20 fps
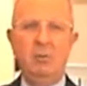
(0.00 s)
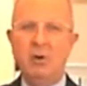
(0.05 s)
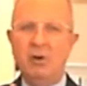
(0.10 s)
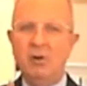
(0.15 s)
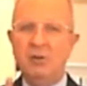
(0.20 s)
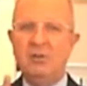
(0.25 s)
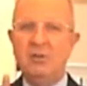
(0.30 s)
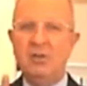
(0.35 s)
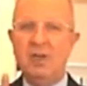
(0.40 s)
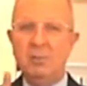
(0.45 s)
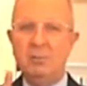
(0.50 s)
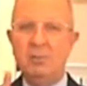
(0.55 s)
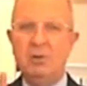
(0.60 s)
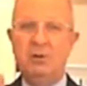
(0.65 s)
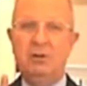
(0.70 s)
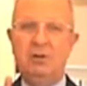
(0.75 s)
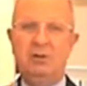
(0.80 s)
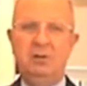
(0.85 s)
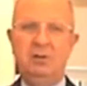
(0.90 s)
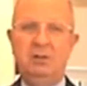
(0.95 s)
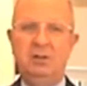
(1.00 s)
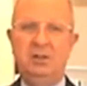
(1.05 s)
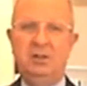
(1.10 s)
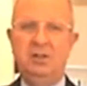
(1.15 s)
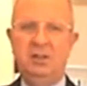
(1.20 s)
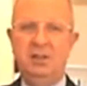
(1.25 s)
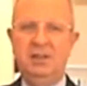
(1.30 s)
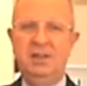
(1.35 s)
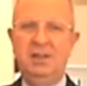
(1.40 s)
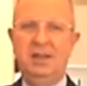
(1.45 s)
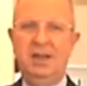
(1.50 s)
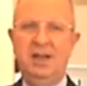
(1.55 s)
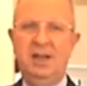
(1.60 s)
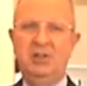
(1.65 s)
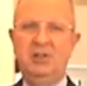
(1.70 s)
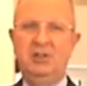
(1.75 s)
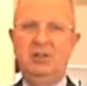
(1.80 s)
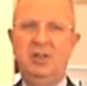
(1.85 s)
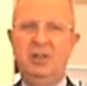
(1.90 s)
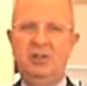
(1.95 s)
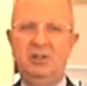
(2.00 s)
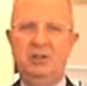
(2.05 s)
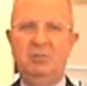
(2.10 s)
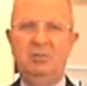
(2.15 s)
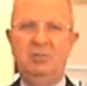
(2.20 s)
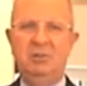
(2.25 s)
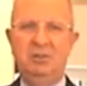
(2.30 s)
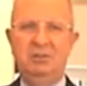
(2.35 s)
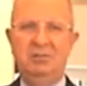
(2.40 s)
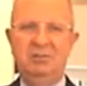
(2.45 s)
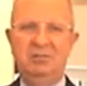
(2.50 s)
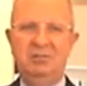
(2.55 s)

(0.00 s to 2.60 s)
most important international jobs.